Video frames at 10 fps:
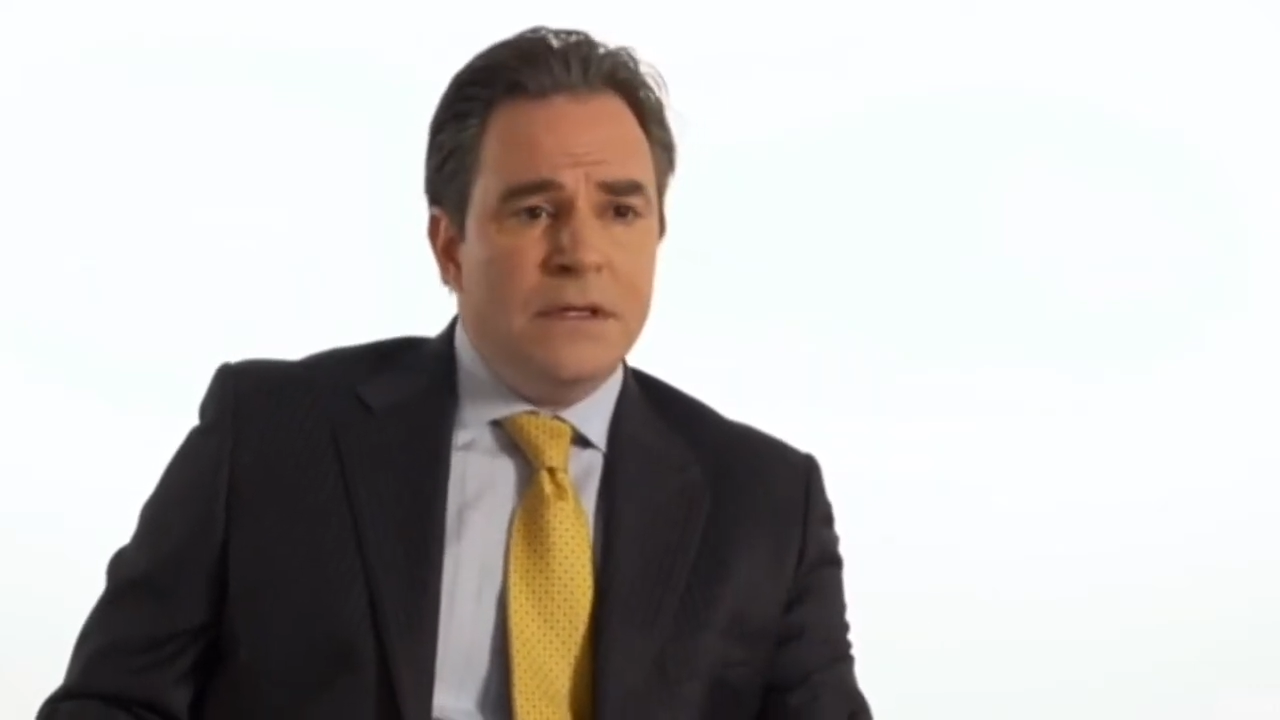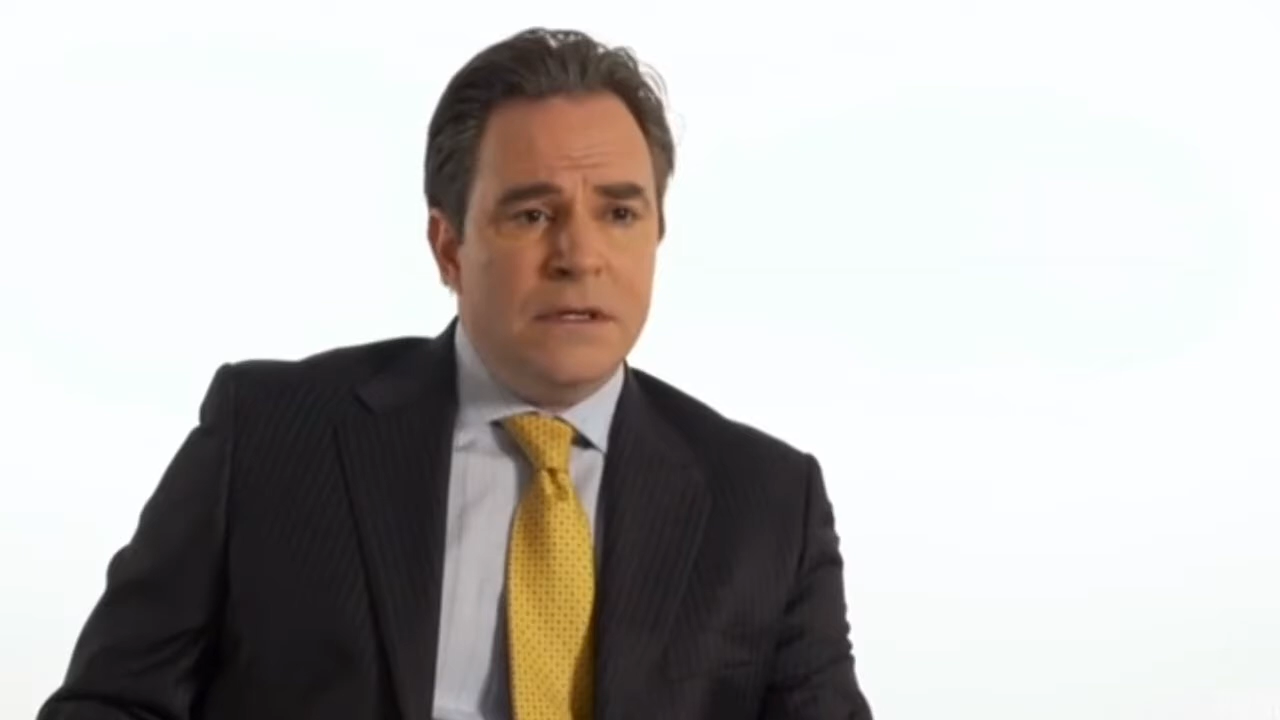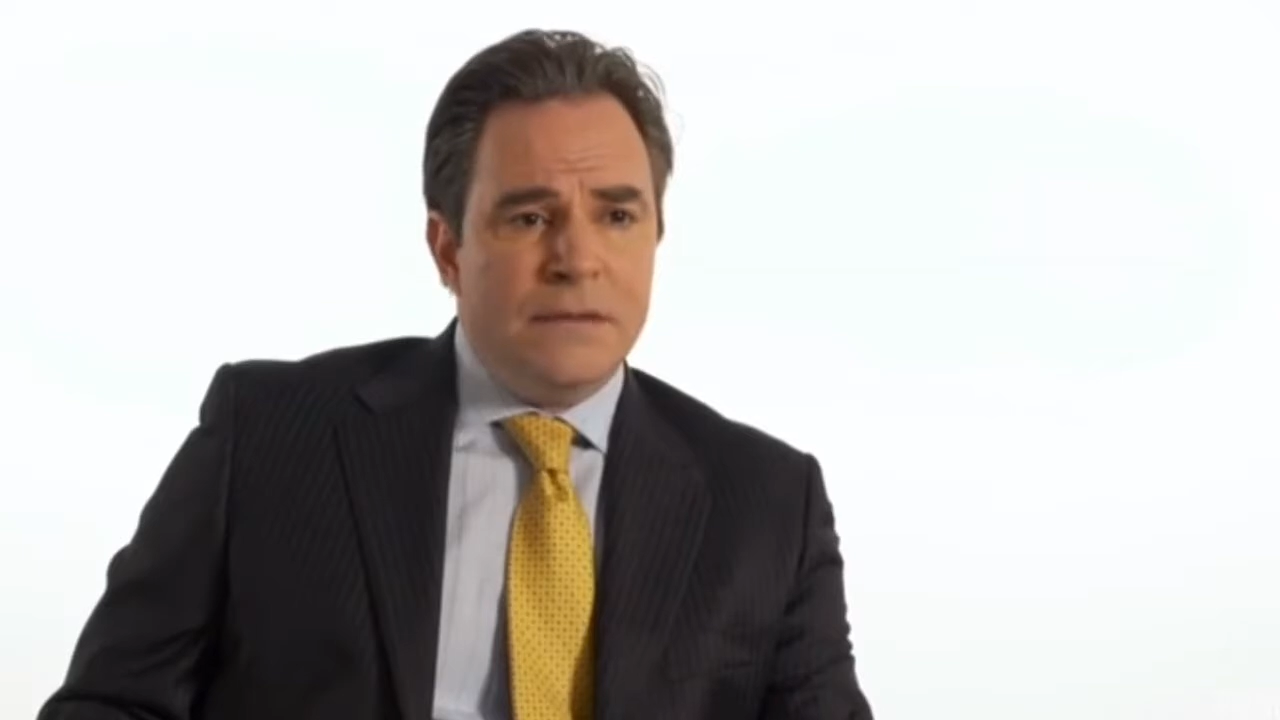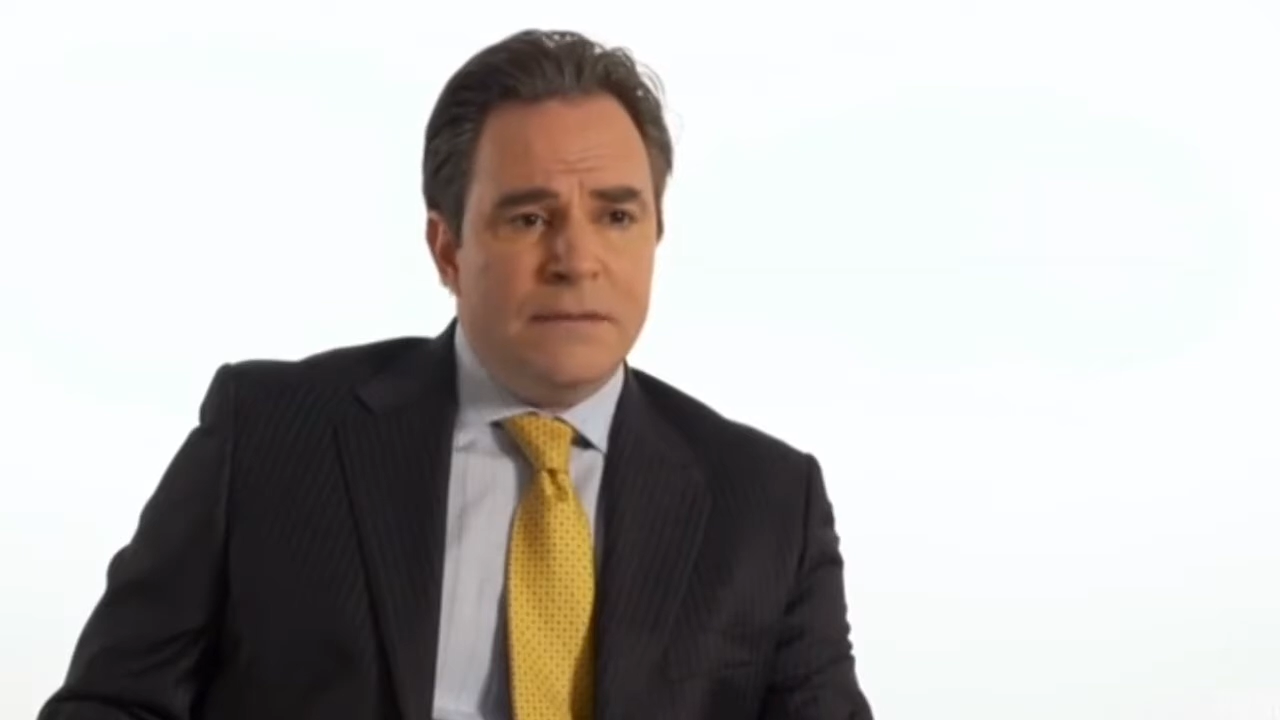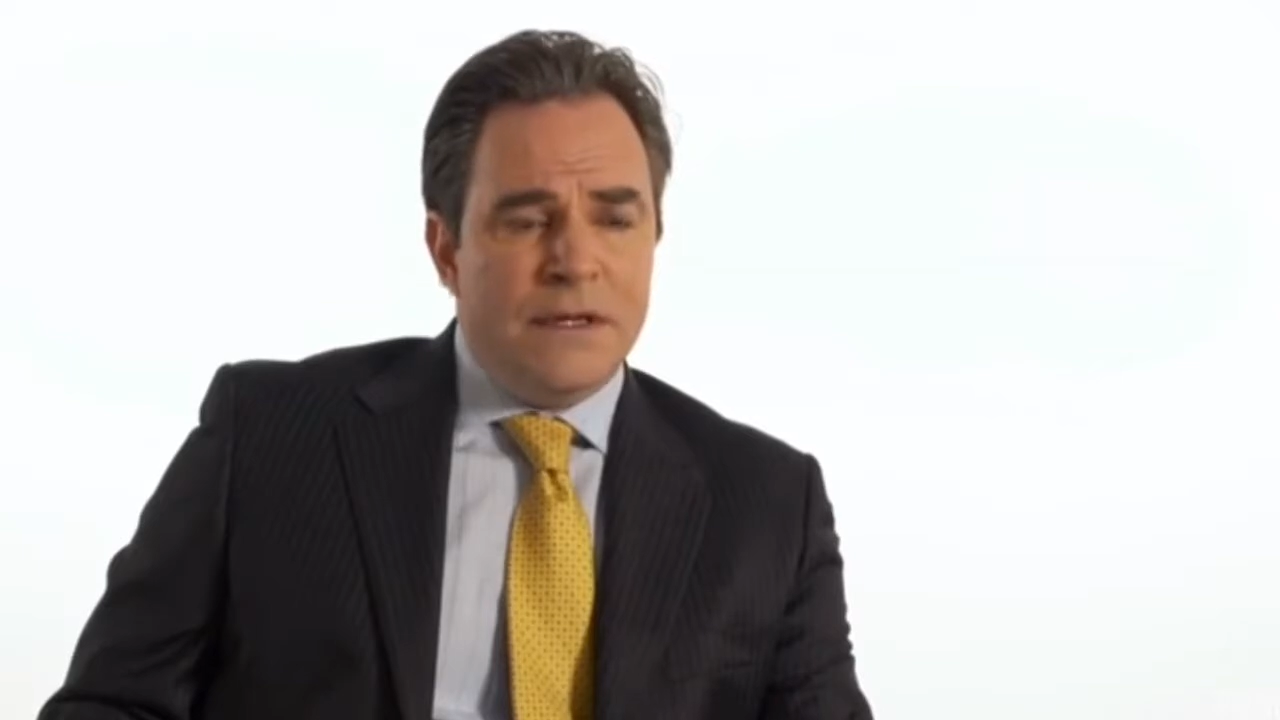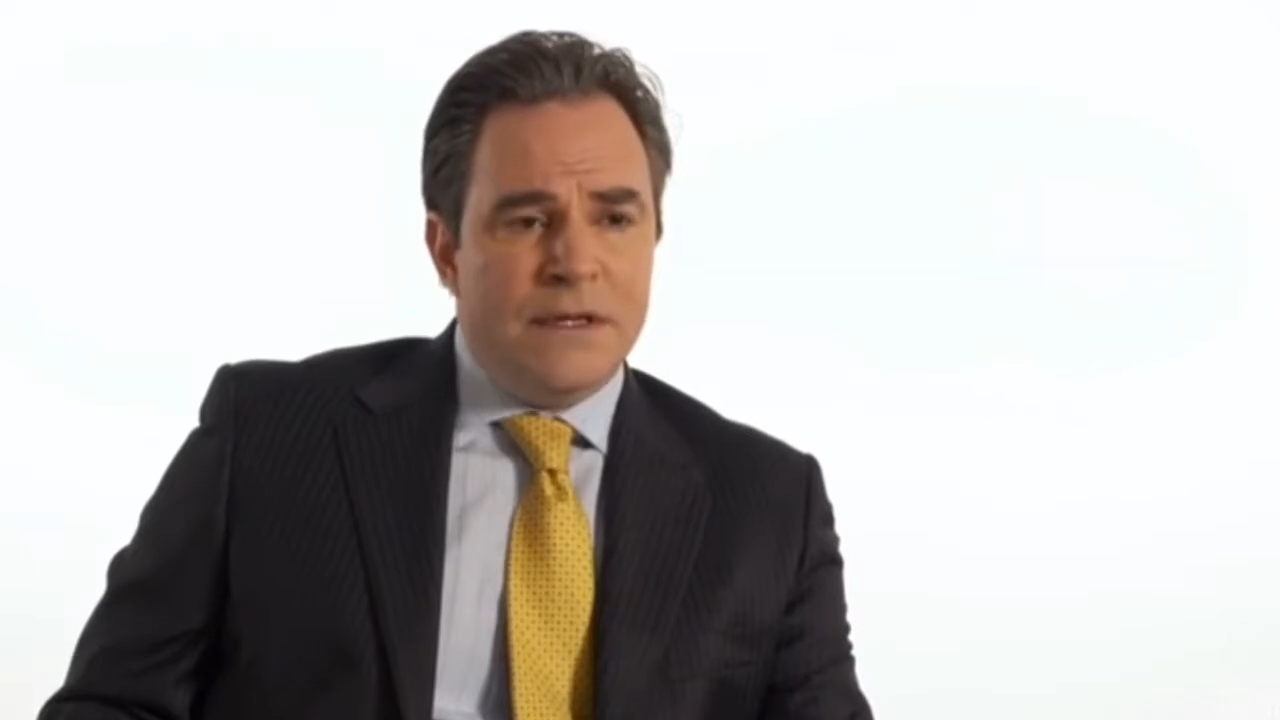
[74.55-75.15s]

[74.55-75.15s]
uh,